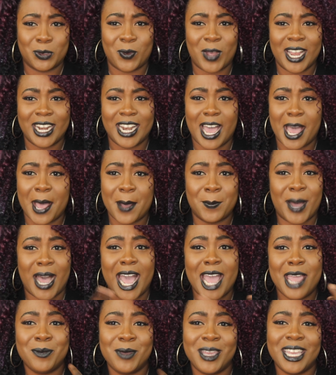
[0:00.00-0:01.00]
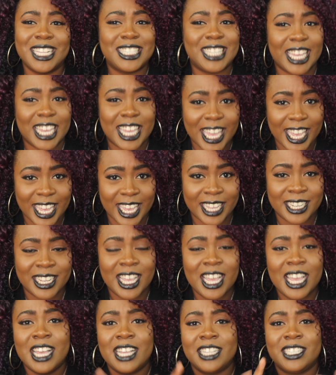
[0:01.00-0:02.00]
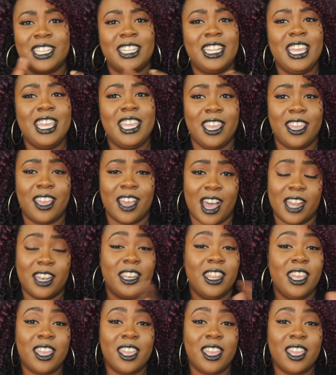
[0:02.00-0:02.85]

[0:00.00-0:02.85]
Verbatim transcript: Why not buy me a ticket to LeakyCon?